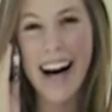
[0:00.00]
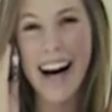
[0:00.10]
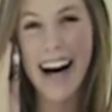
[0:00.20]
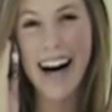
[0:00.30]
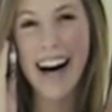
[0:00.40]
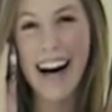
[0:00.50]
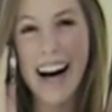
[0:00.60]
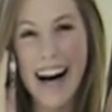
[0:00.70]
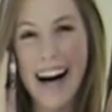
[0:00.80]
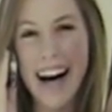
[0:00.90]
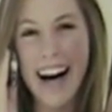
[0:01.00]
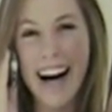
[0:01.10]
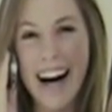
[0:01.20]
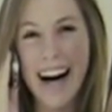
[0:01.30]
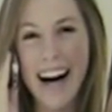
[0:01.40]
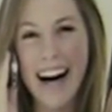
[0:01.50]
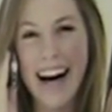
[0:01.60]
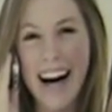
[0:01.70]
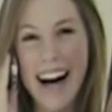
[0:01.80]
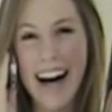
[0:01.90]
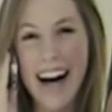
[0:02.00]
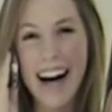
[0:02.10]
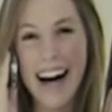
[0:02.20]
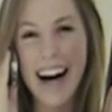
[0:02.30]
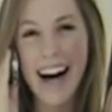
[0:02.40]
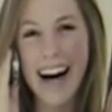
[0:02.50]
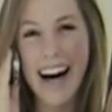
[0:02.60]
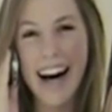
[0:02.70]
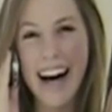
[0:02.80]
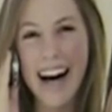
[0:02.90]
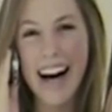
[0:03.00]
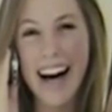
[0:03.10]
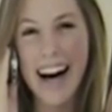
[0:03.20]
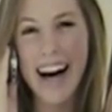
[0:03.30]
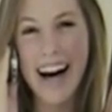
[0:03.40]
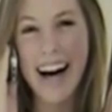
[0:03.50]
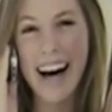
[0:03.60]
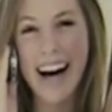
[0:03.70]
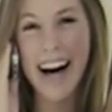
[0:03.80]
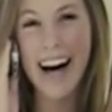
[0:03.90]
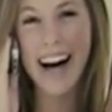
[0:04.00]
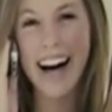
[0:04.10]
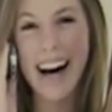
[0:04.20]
This person isn't speaking.